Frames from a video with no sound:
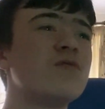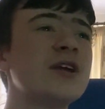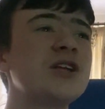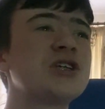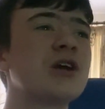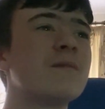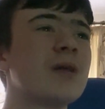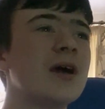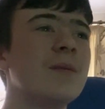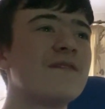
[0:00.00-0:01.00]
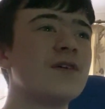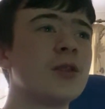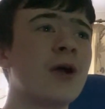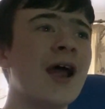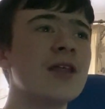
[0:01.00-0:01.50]
Reach playing a bit
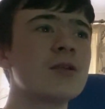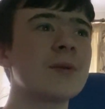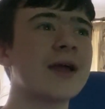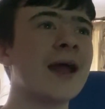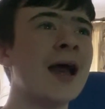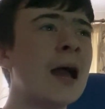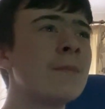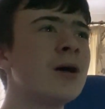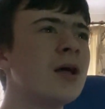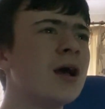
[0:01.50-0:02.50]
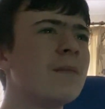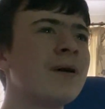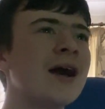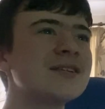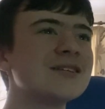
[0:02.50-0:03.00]
further ahead of them at Cam.
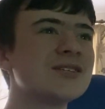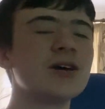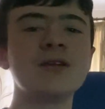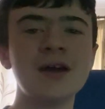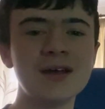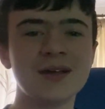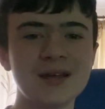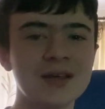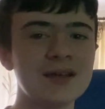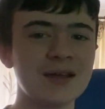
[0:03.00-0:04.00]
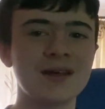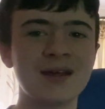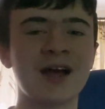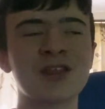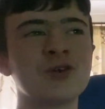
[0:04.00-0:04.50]
Patterson,
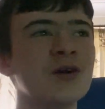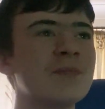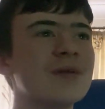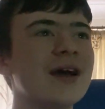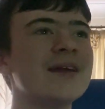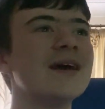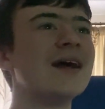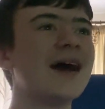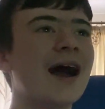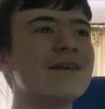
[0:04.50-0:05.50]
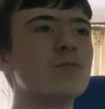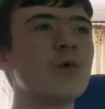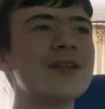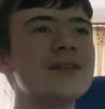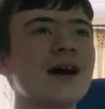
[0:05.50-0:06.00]
I thought he'd play, and
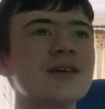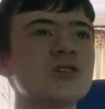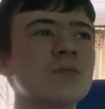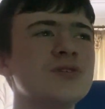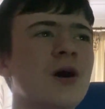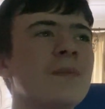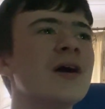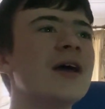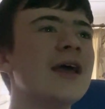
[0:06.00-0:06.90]
Windass up top.